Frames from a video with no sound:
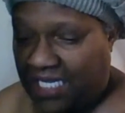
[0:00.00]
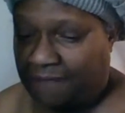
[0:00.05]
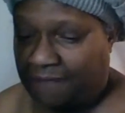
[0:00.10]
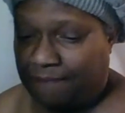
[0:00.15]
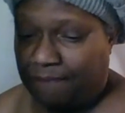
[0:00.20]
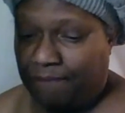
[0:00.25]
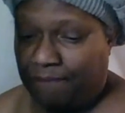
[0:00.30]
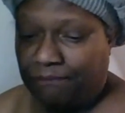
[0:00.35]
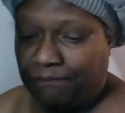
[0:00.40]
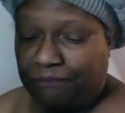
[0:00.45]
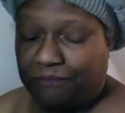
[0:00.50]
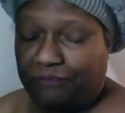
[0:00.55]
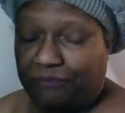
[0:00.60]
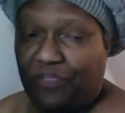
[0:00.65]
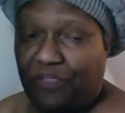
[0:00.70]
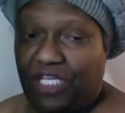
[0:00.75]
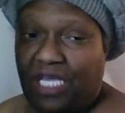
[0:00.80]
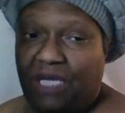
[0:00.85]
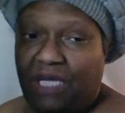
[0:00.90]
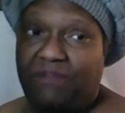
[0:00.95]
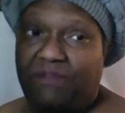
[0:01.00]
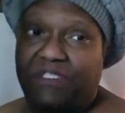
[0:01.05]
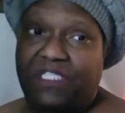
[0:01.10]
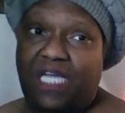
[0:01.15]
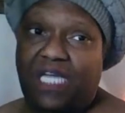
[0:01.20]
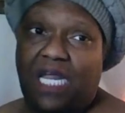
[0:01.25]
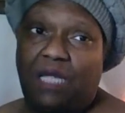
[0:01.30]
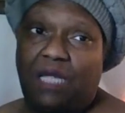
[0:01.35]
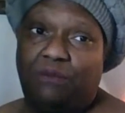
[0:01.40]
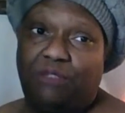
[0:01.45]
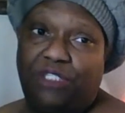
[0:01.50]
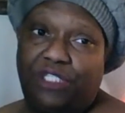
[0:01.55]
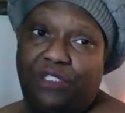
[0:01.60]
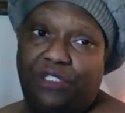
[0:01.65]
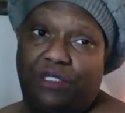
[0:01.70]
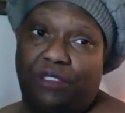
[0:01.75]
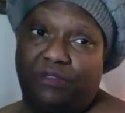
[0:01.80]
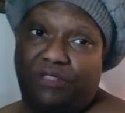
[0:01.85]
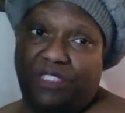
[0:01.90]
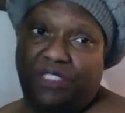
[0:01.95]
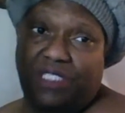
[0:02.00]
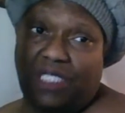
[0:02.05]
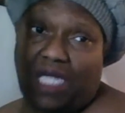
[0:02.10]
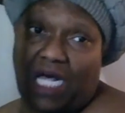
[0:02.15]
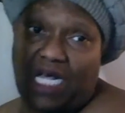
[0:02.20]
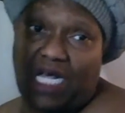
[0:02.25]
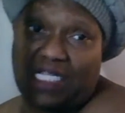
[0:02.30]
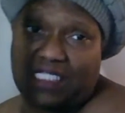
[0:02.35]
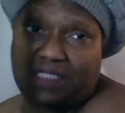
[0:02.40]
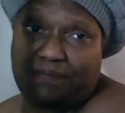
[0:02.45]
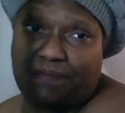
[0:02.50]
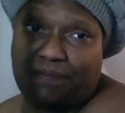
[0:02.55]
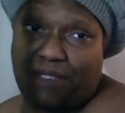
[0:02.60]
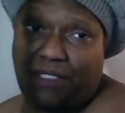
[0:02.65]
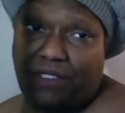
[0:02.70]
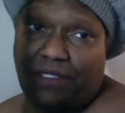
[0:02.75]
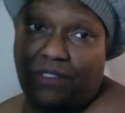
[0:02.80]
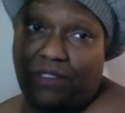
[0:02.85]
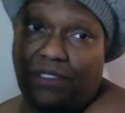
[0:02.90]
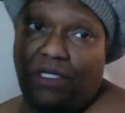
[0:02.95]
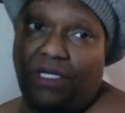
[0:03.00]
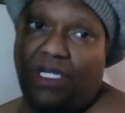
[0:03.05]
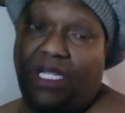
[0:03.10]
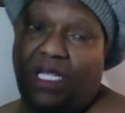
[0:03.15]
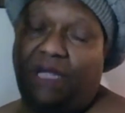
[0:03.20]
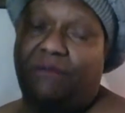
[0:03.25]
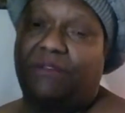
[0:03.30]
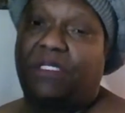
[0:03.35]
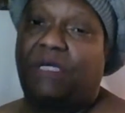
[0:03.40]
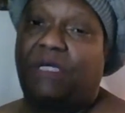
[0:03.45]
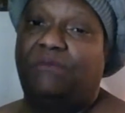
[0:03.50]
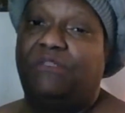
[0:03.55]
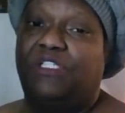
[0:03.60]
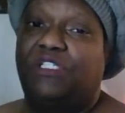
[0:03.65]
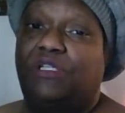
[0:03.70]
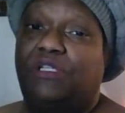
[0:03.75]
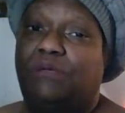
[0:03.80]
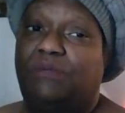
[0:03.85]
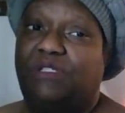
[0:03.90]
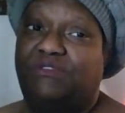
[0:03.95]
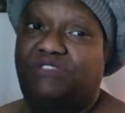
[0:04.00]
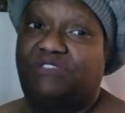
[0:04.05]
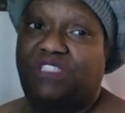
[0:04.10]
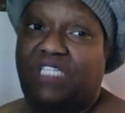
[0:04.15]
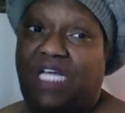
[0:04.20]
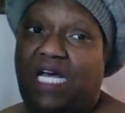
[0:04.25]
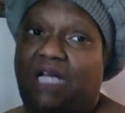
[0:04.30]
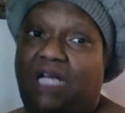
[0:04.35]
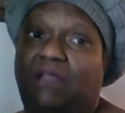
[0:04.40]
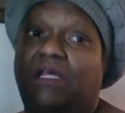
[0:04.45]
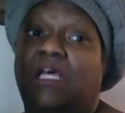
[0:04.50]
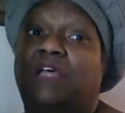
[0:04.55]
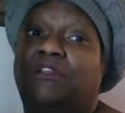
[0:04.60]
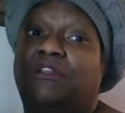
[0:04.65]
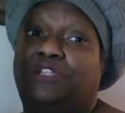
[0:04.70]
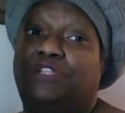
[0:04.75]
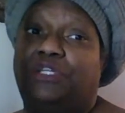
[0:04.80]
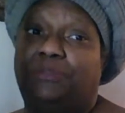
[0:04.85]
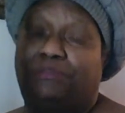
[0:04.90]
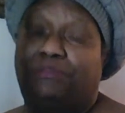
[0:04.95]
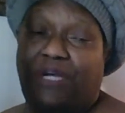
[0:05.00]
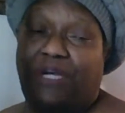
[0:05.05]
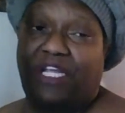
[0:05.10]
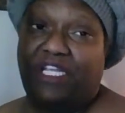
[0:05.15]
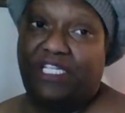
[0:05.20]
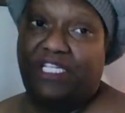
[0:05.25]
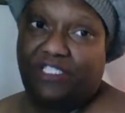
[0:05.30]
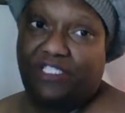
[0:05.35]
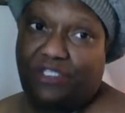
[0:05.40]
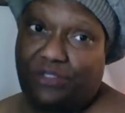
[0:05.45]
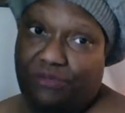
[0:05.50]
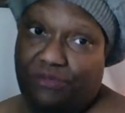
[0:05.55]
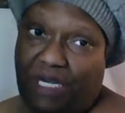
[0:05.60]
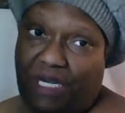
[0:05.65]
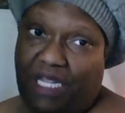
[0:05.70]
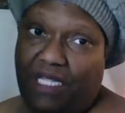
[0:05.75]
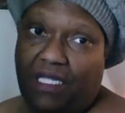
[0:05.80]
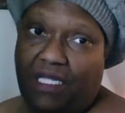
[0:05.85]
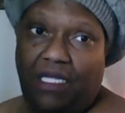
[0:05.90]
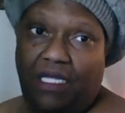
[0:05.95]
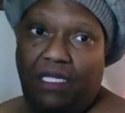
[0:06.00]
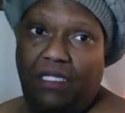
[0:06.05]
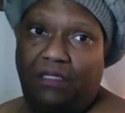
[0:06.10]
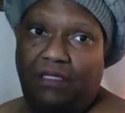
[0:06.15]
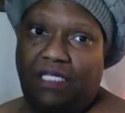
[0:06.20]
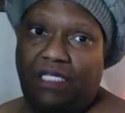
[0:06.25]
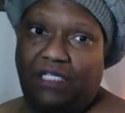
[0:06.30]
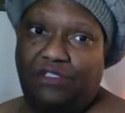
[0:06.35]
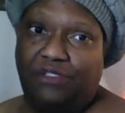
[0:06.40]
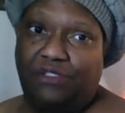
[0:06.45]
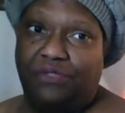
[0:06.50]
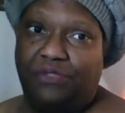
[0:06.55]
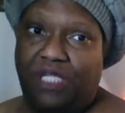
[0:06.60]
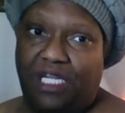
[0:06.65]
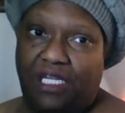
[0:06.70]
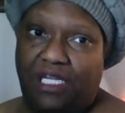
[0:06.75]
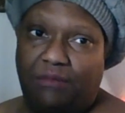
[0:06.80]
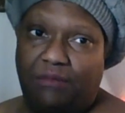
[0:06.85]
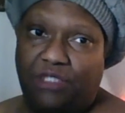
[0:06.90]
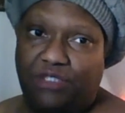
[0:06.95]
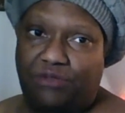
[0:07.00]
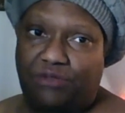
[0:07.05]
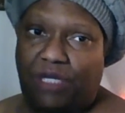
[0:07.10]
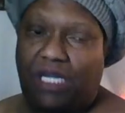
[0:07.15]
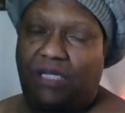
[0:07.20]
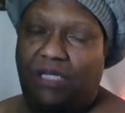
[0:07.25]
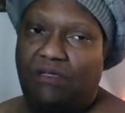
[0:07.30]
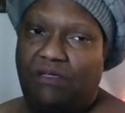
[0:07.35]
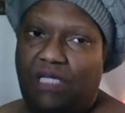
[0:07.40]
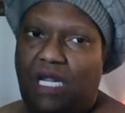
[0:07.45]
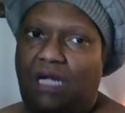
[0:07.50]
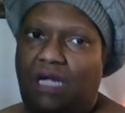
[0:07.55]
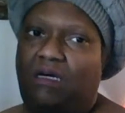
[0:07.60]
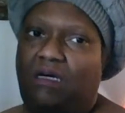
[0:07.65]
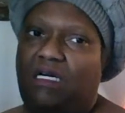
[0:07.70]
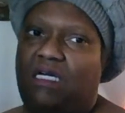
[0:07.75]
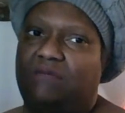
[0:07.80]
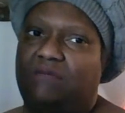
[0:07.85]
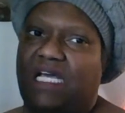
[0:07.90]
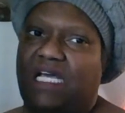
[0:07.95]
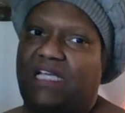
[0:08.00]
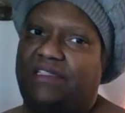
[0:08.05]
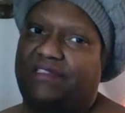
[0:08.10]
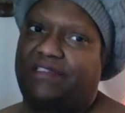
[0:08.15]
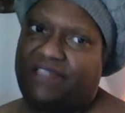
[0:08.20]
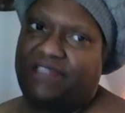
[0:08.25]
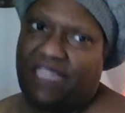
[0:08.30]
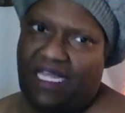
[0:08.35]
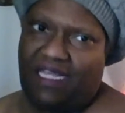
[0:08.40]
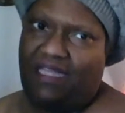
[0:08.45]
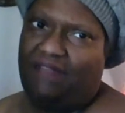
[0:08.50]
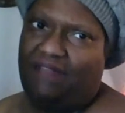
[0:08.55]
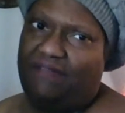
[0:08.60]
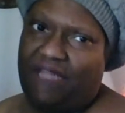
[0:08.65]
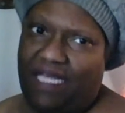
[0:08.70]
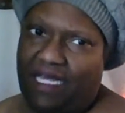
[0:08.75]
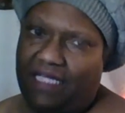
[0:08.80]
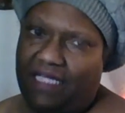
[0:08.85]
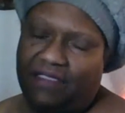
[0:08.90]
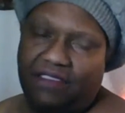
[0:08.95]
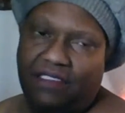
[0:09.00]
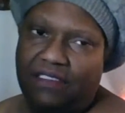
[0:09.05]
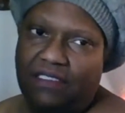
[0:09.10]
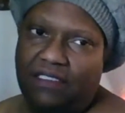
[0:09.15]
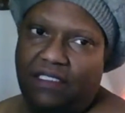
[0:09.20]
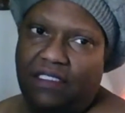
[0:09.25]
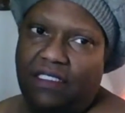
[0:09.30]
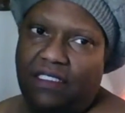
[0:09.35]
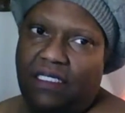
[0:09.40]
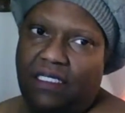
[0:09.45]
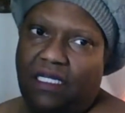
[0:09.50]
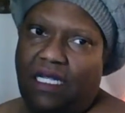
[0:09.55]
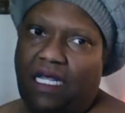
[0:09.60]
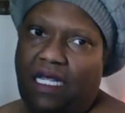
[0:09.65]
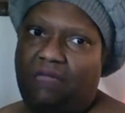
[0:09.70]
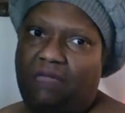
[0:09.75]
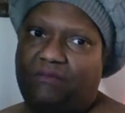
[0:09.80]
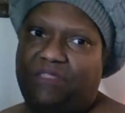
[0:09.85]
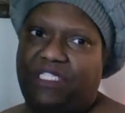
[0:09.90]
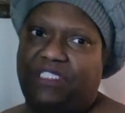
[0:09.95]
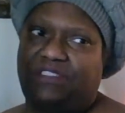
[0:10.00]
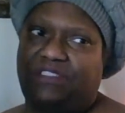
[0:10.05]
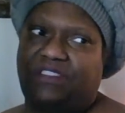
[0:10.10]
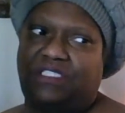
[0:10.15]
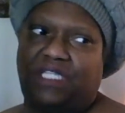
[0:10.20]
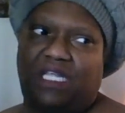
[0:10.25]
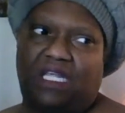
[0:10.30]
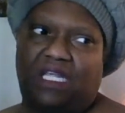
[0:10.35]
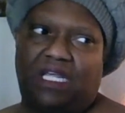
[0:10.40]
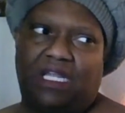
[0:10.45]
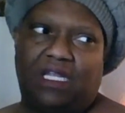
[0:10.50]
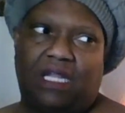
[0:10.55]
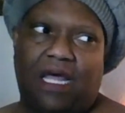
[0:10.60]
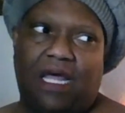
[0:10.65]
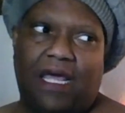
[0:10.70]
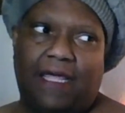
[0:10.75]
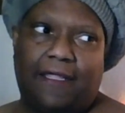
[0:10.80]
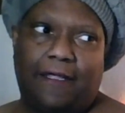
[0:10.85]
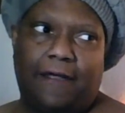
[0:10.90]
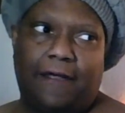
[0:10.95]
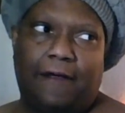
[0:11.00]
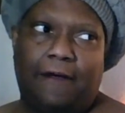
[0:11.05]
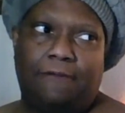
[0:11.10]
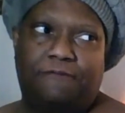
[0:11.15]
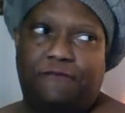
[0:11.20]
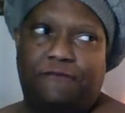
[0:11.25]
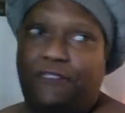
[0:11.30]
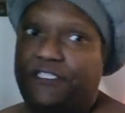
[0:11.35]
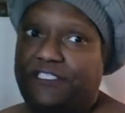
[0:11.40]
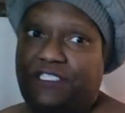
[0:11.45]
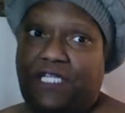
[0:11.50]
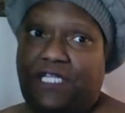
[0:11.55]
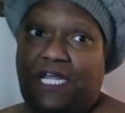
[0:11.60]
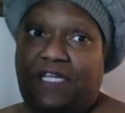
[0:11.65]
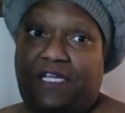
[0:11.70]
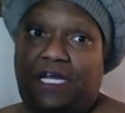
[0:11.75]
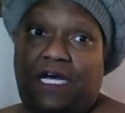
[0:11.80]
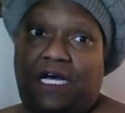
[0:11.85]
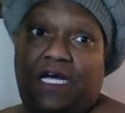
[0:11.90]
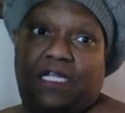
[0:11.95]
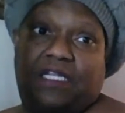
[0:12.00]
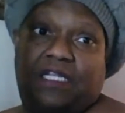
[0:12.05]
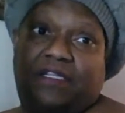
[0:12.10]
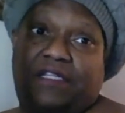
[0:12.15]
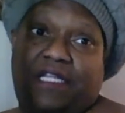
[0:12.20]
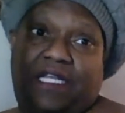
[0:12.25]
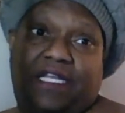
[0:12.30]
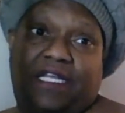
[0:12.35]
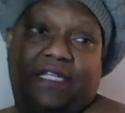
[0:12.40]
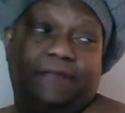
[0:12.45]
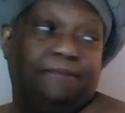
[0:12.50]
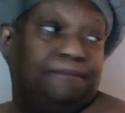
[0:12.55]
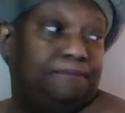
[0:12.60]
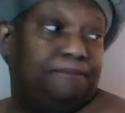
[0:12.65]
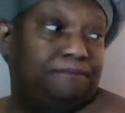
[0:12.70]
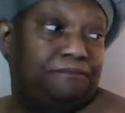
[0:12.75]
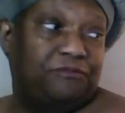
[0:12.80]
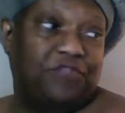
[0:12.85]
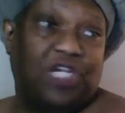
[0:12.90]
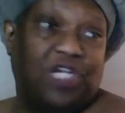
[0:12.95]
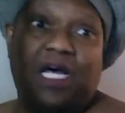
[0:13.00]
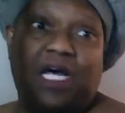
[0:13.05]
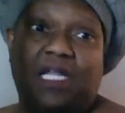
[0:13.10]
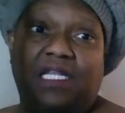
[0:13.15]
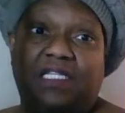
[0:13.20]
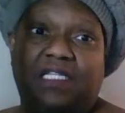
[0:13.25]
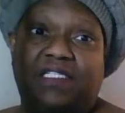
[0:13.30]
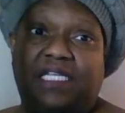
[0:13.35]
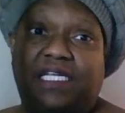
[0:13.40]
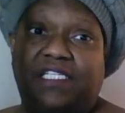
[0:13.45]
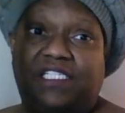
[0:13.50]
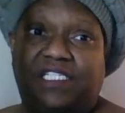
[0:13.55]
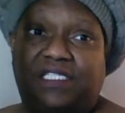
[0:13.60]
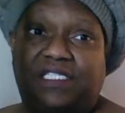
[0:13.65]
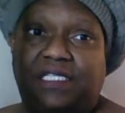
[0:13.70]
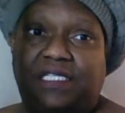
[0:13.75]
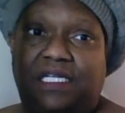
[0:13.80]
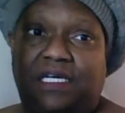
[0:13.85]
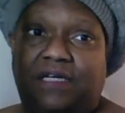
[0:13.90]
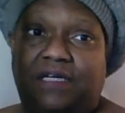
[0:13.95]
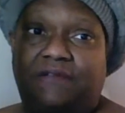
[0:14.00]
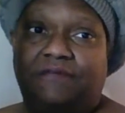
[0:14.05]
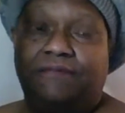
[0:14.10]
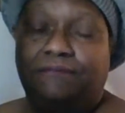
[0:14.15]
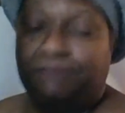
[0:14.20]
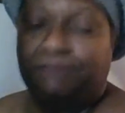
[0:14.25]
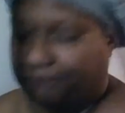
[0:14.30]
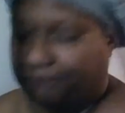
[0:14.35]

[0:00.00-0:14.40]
that every time when you go to the hospital, every time when you come over to the house, you bring his drink that you get him a drink. No, I'm not saying that. I'm just saying, like, for instance, like the holiday just left.